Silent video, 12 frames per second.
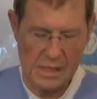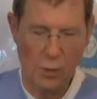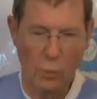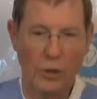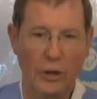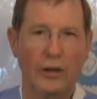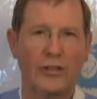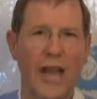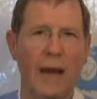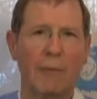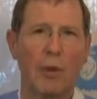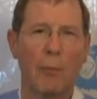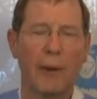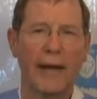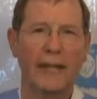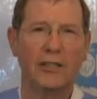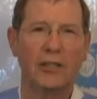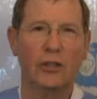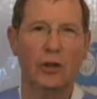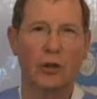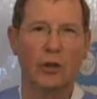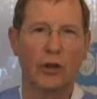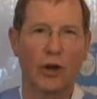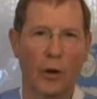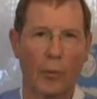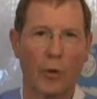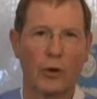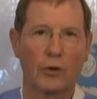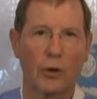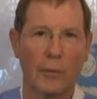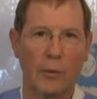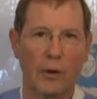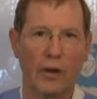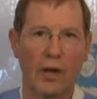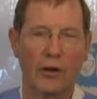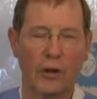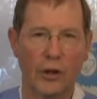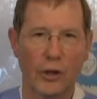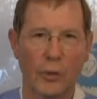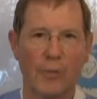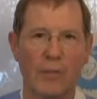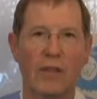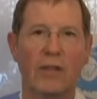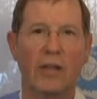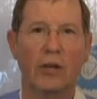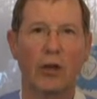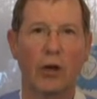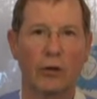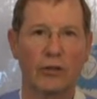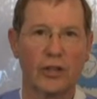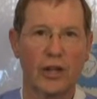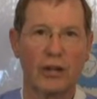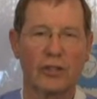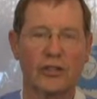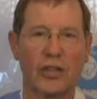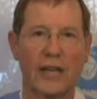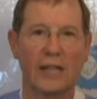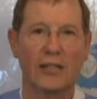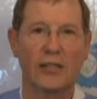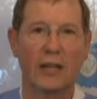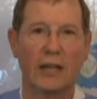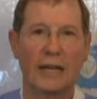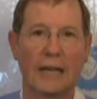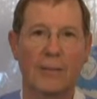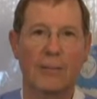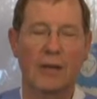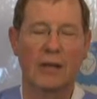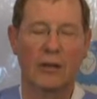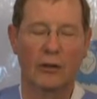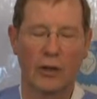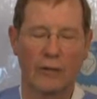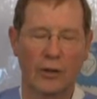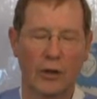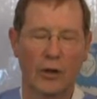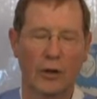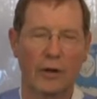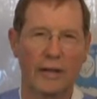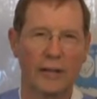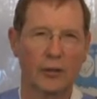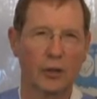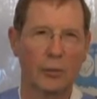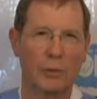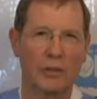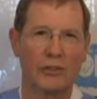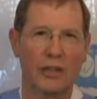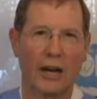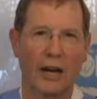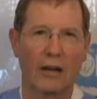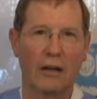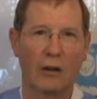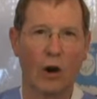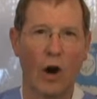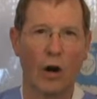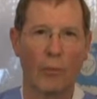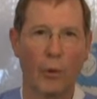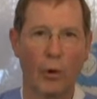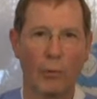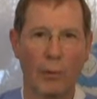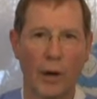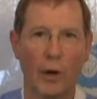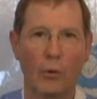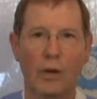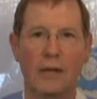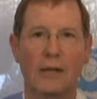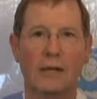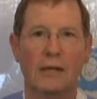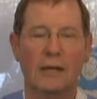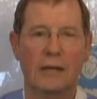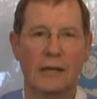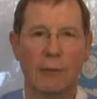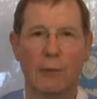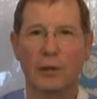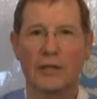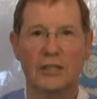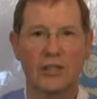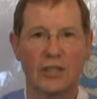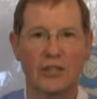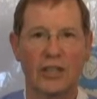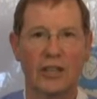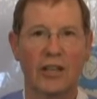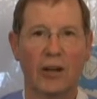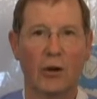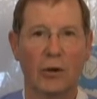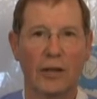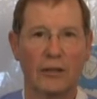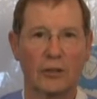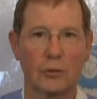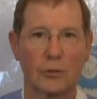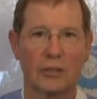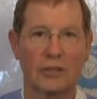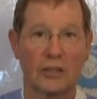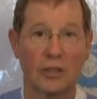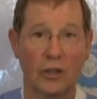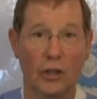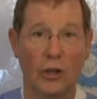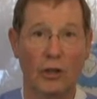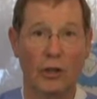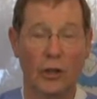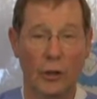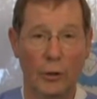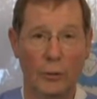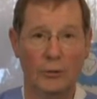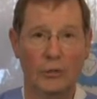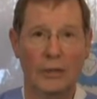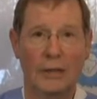When you examine the patient, you'll determine what treatment you're going to do. Then you go to sterilization, and they'll give you your instruments in a cardboard boat. And please just get the only instruments that you use.